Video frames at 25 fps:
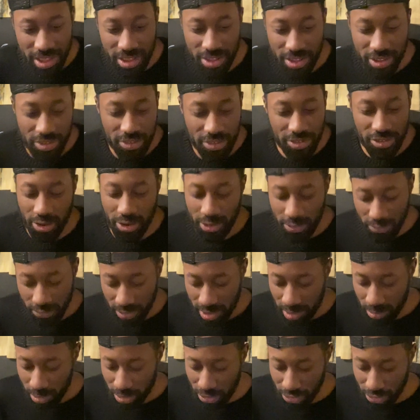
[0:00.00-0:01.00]
So
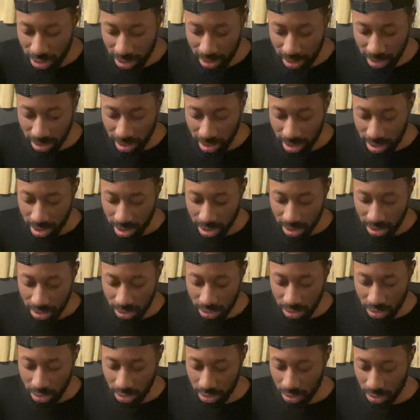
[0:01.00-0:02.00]
funny watching
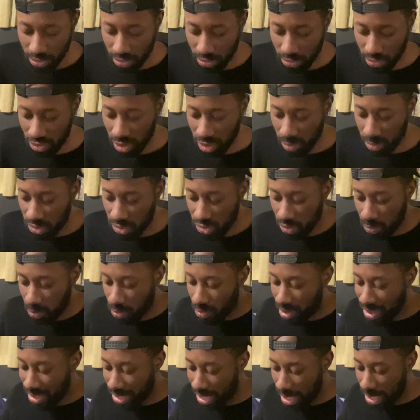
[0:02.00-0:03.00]
Thomas
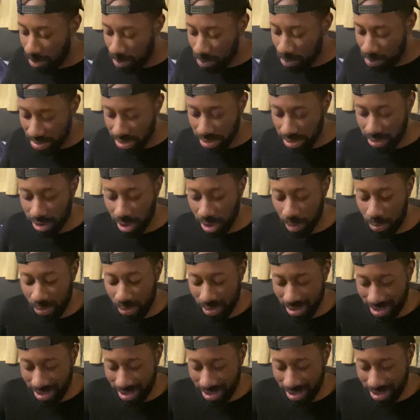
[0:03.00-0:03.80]
Dubois getting beaten up.